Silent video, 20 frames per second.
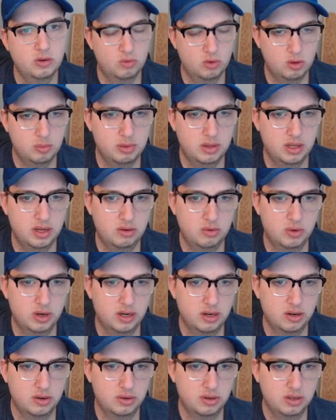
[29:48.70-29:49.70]
Role-playing
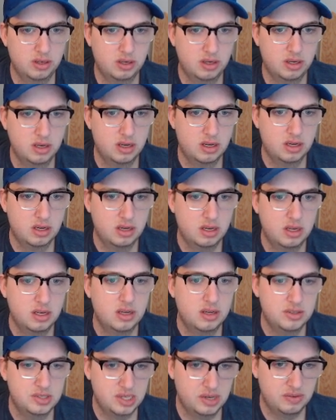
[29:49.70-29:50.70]
round.
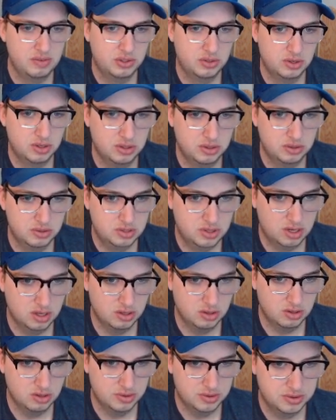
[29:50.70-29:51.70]
Saving throw,
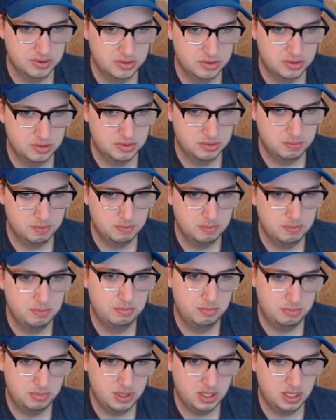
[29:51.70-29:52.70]
skills.
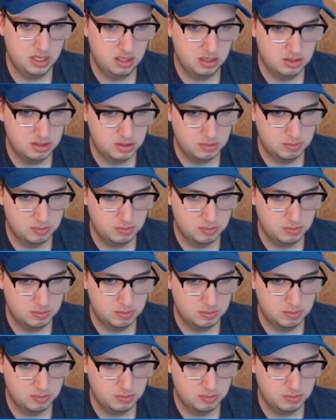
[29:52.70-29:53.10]
Bead